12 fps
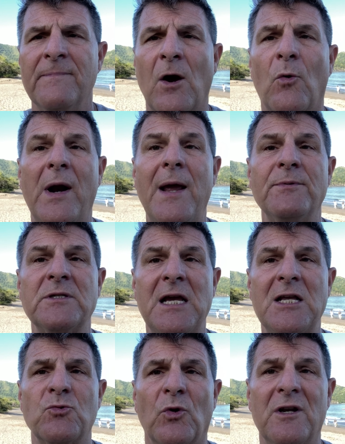Now, rape
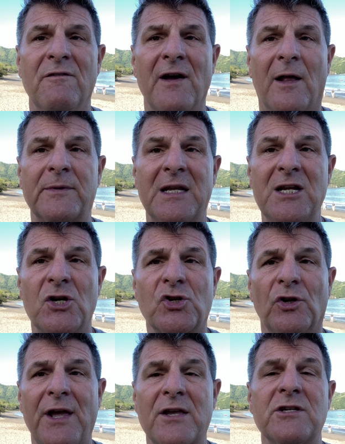seeds were developed
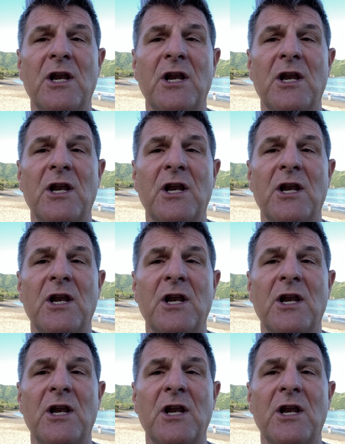initially as